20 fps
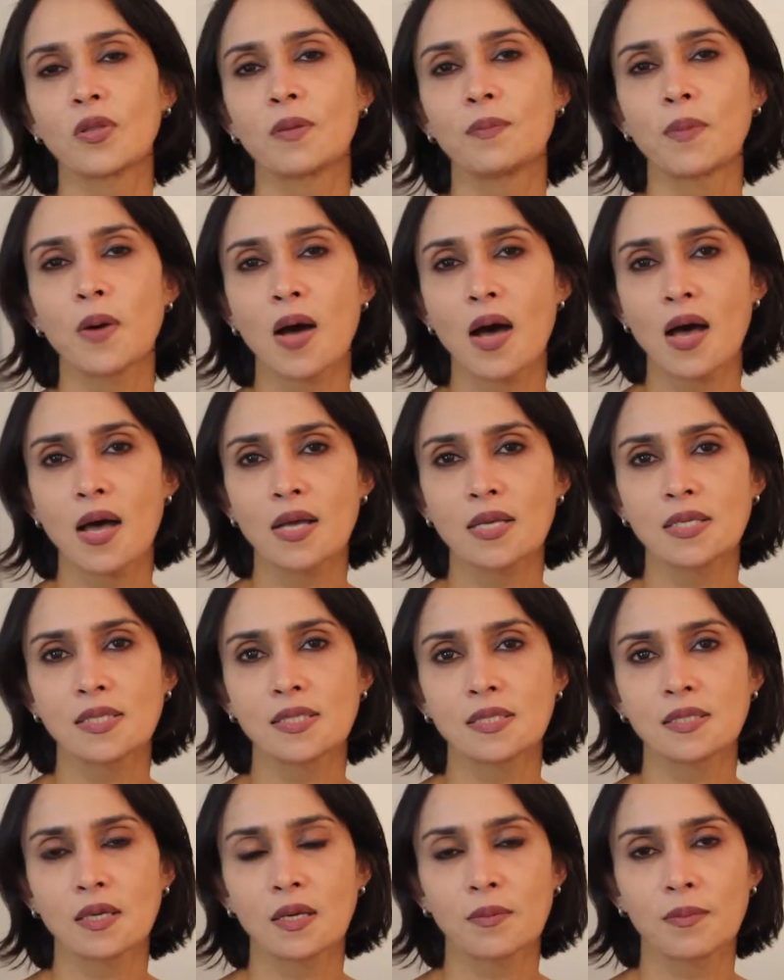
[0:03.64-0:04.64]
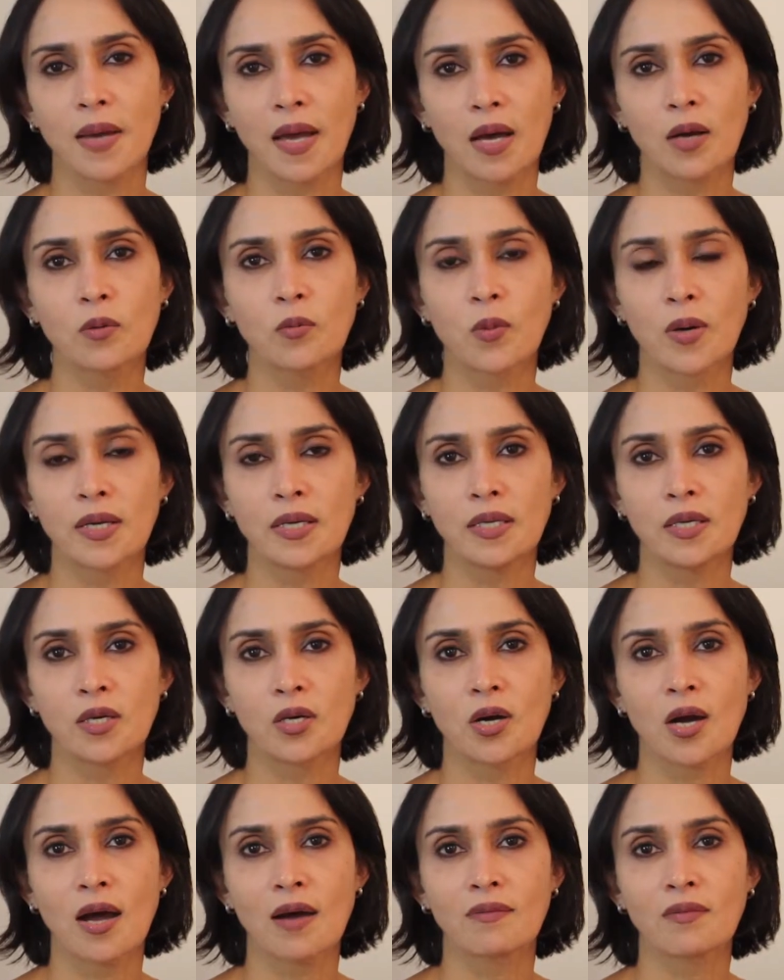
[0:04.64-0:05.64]
For the past about 1
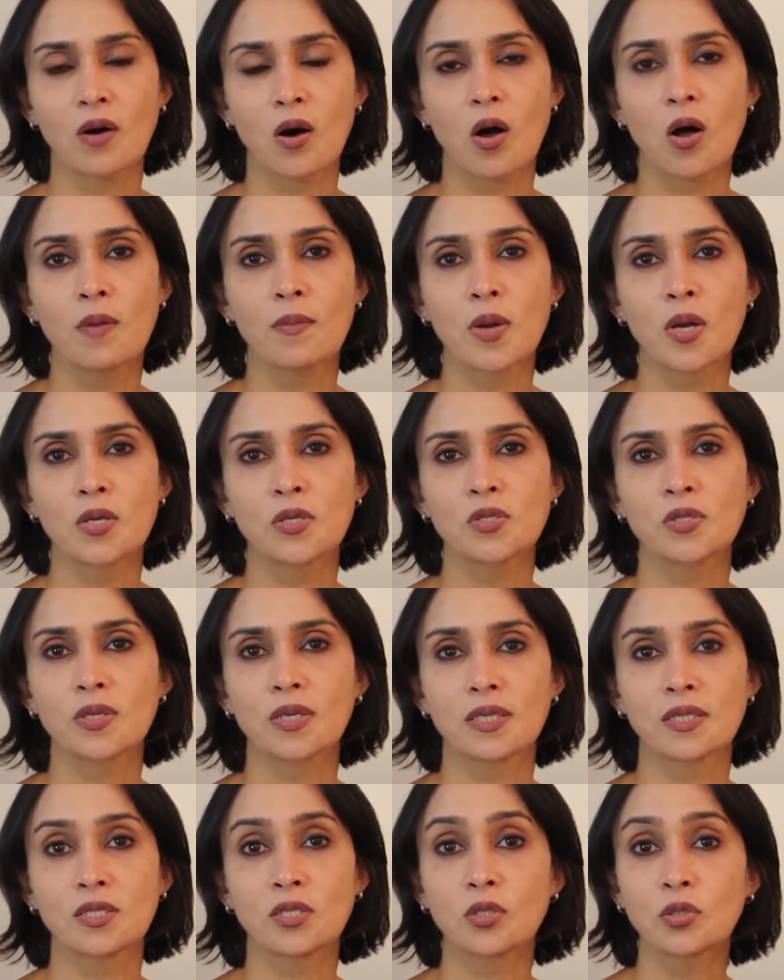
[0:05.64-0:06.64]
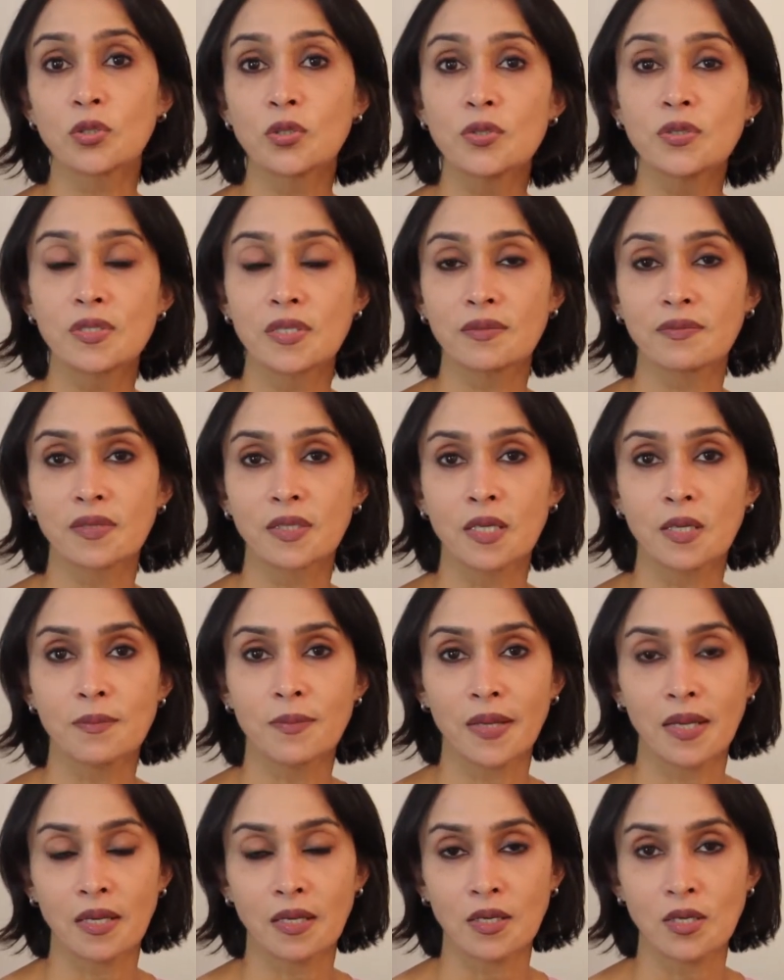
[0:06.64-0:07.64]
year, I've almost exclusively
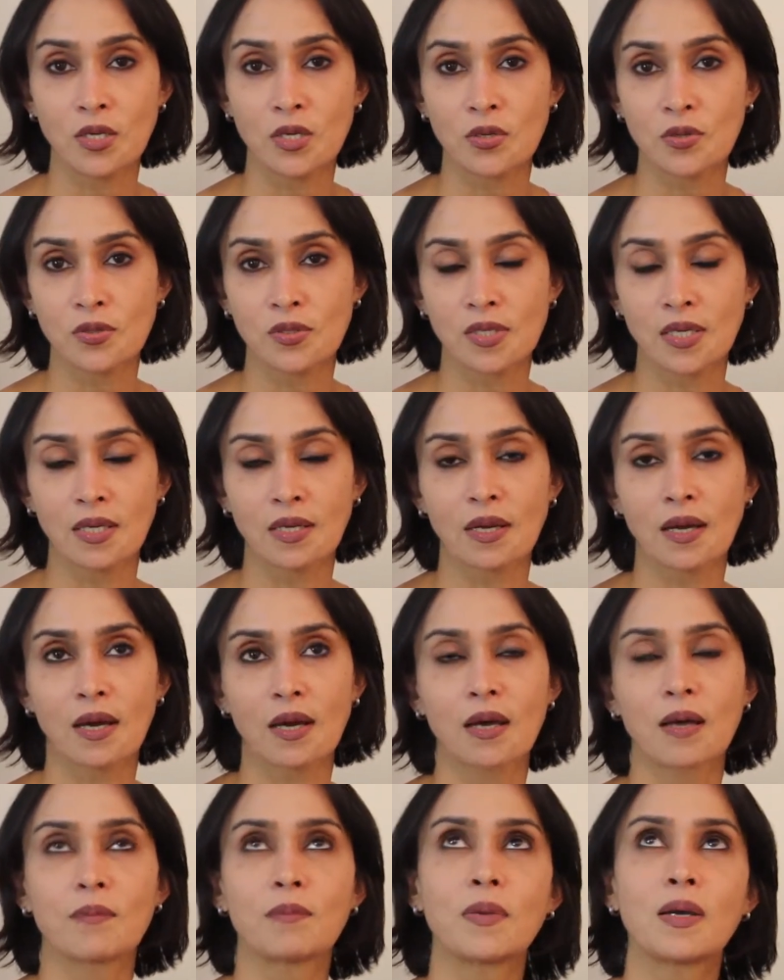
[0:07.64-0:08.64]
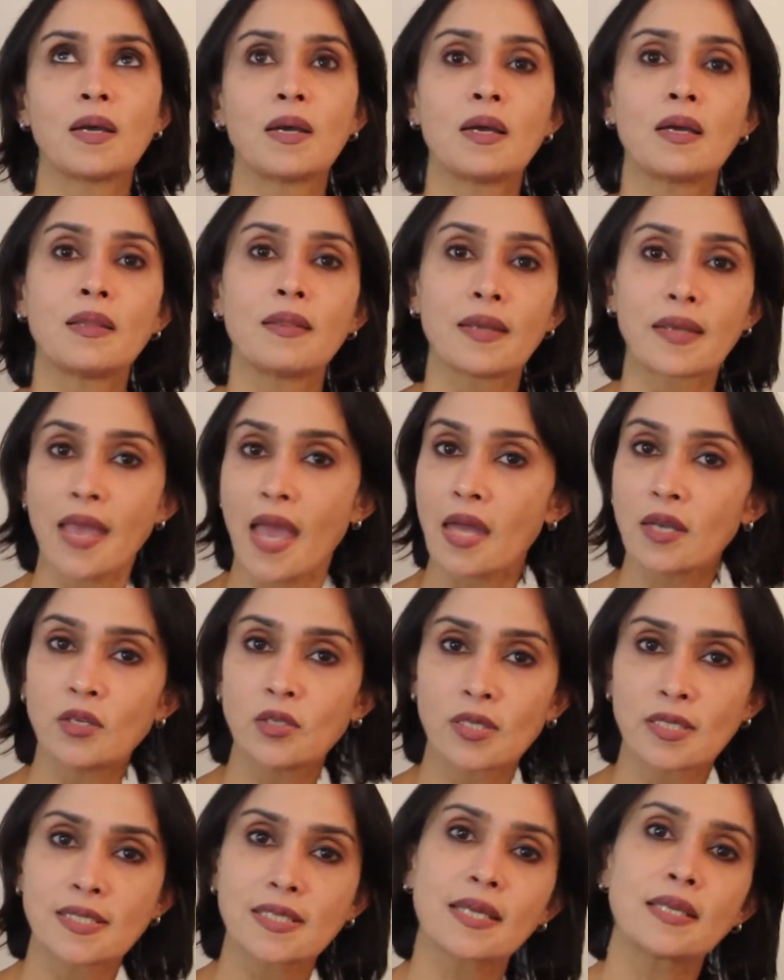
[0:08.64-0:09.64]
been using the
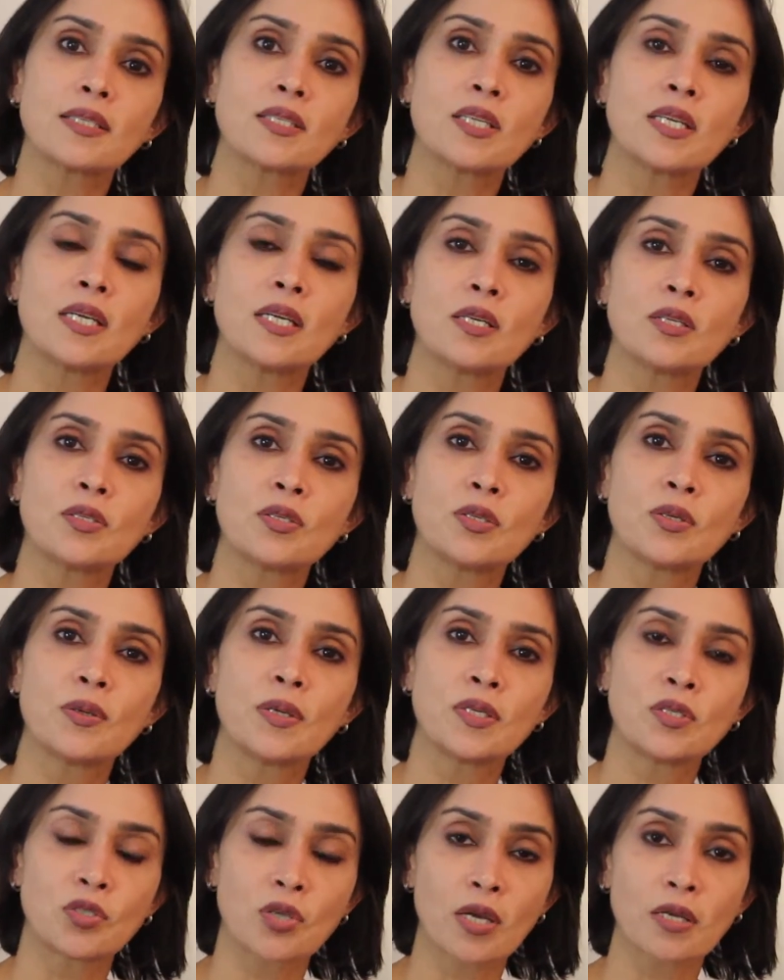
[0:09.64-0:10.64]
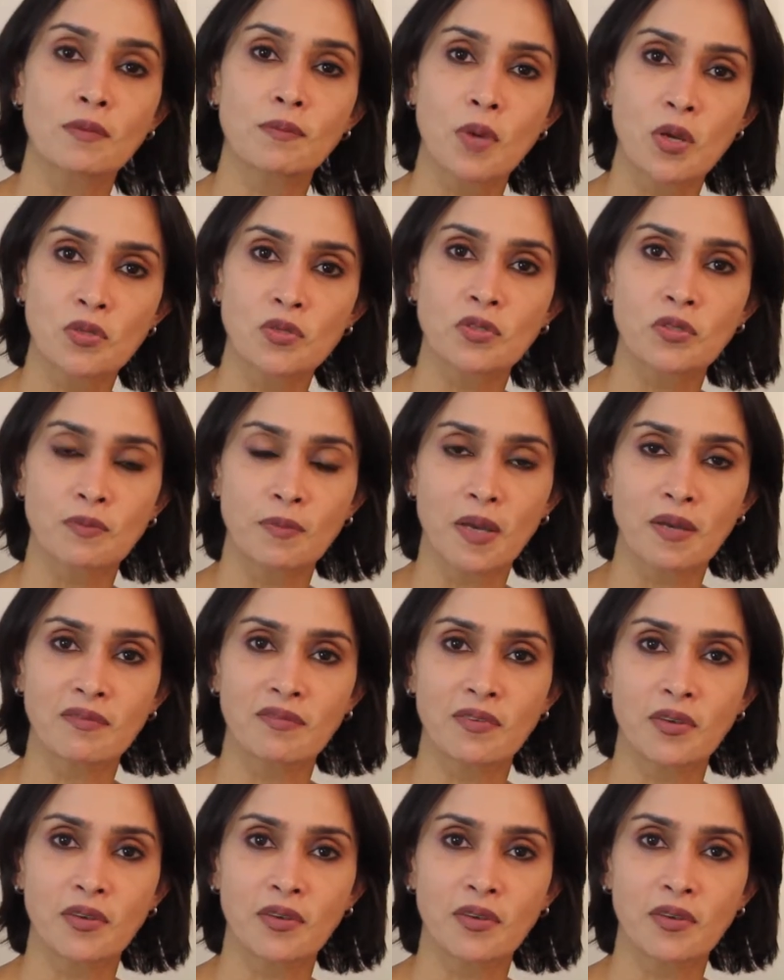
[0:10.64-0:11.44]
Cannula Technique to inject most of my